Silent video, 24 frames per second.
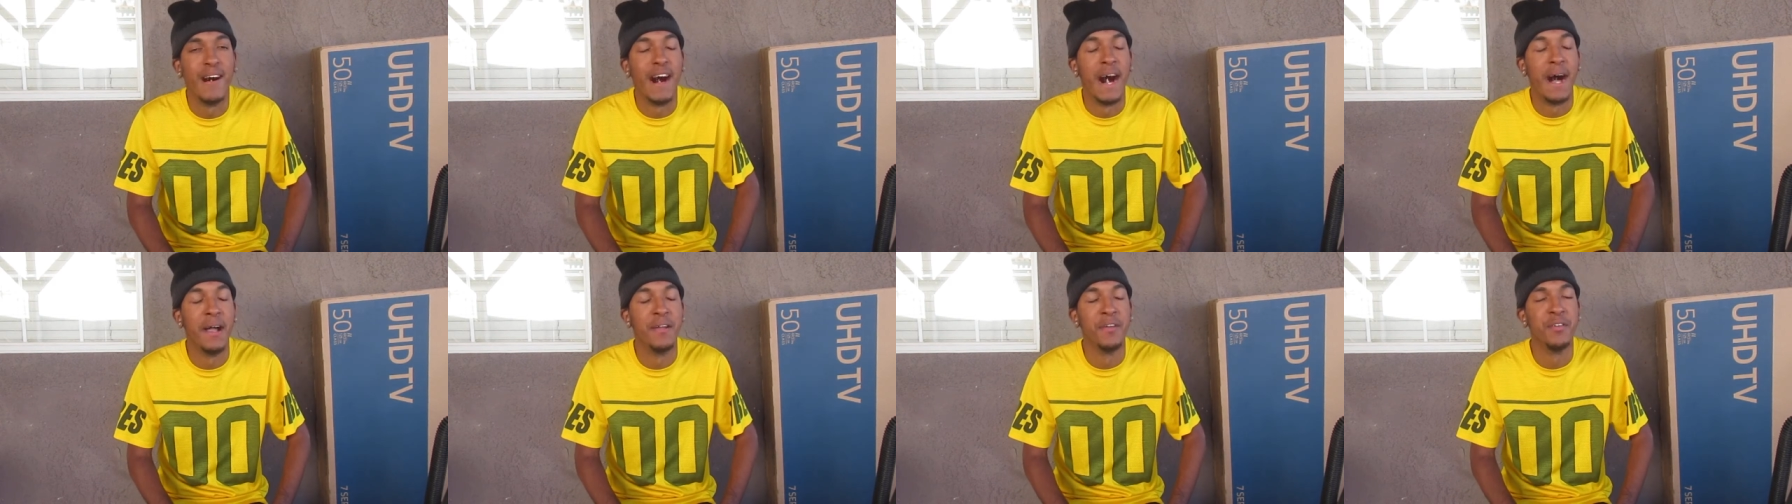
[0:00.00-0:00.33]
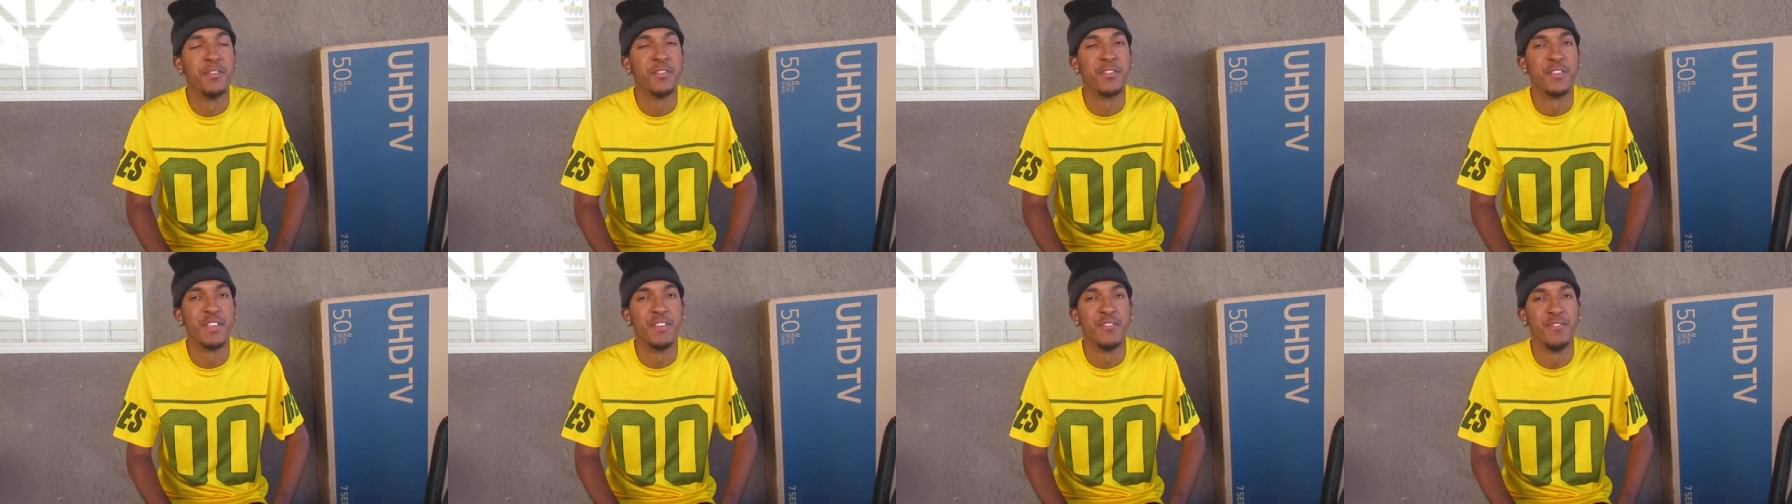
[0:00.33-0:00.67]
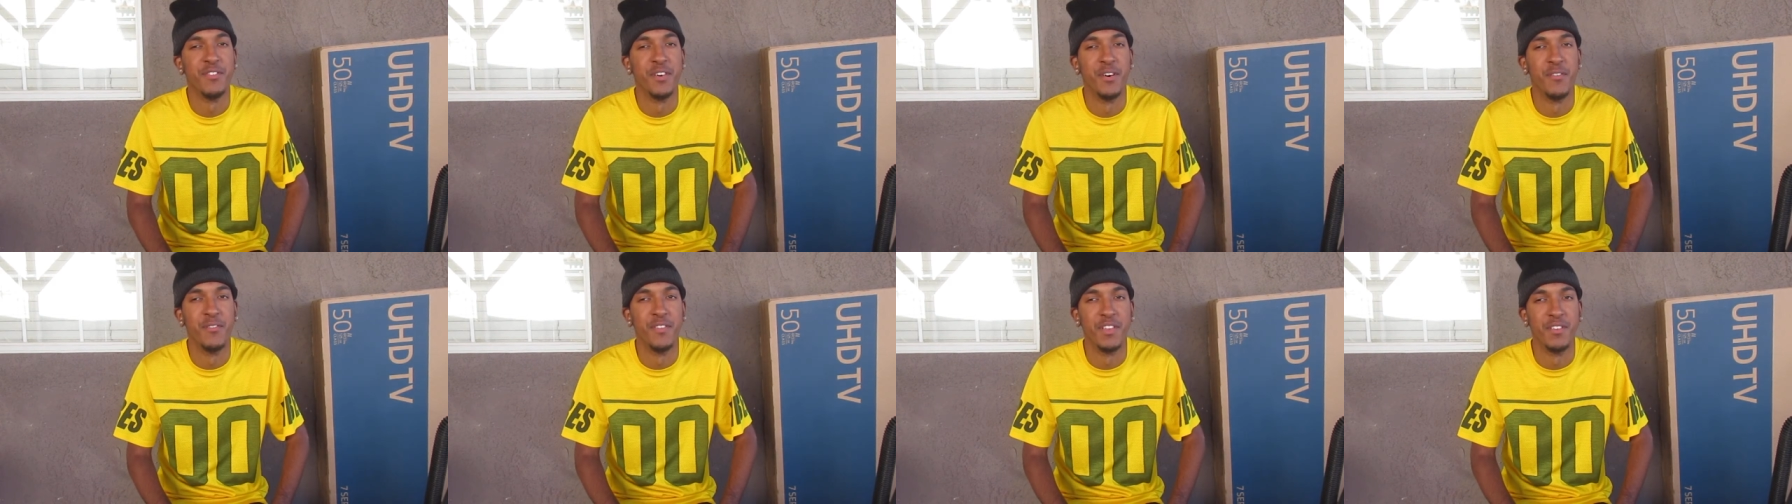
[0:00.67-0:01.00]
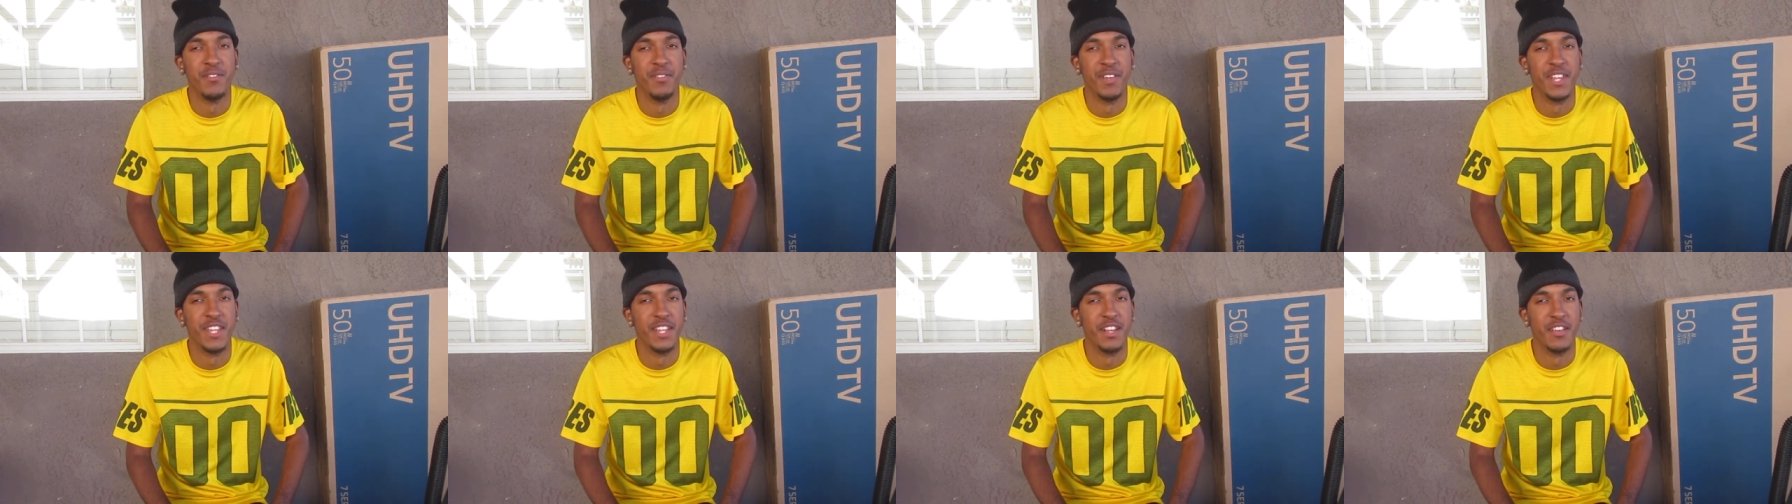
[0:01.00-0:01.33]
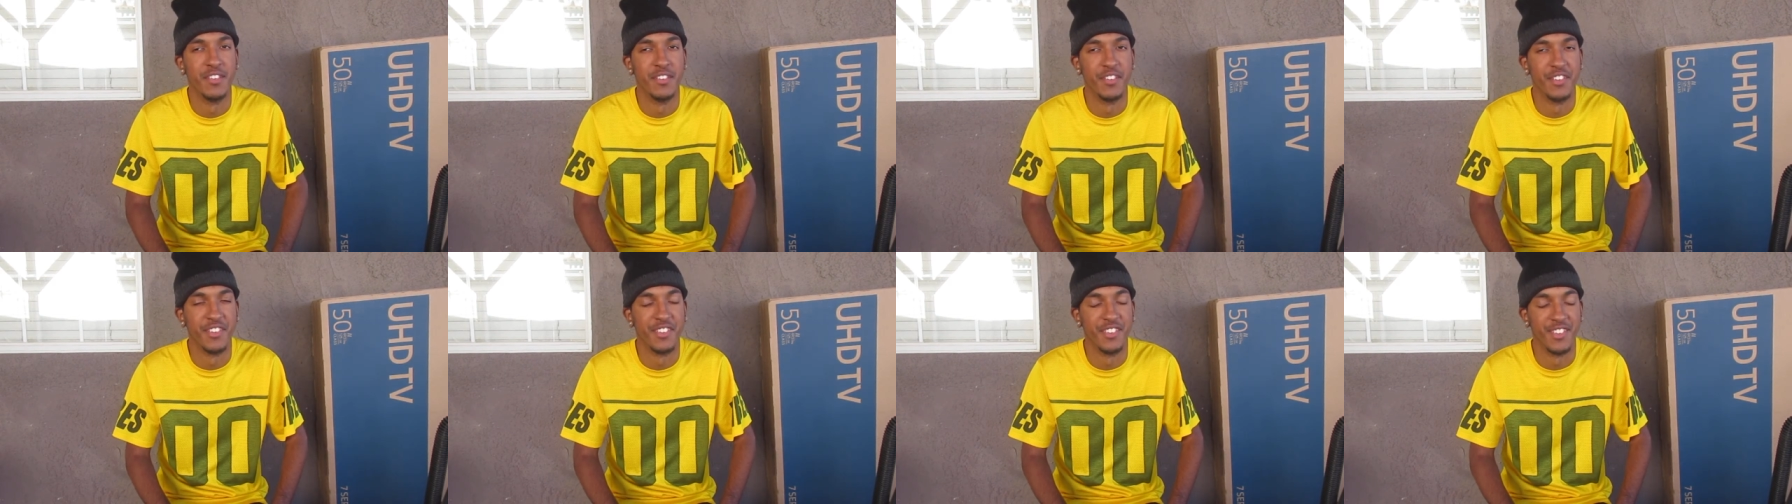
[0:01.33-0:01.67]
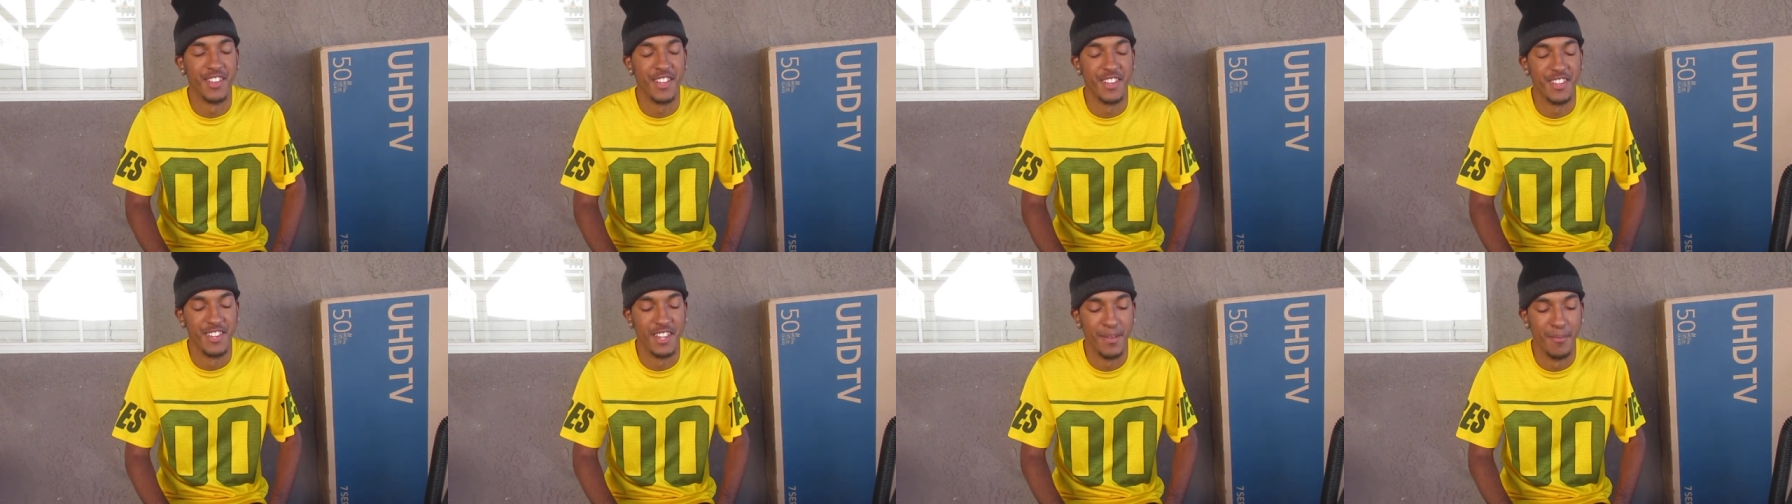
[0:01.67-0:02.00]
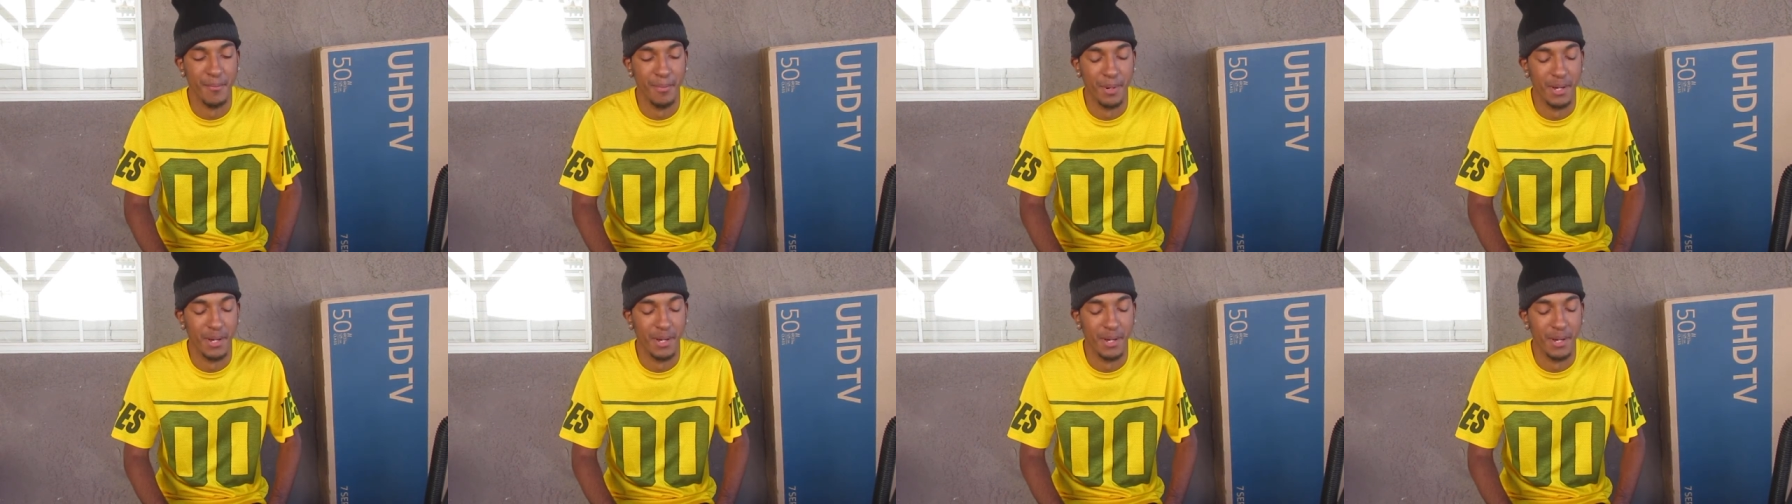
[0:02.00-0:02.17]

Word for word: I usually film these videos on Sunday,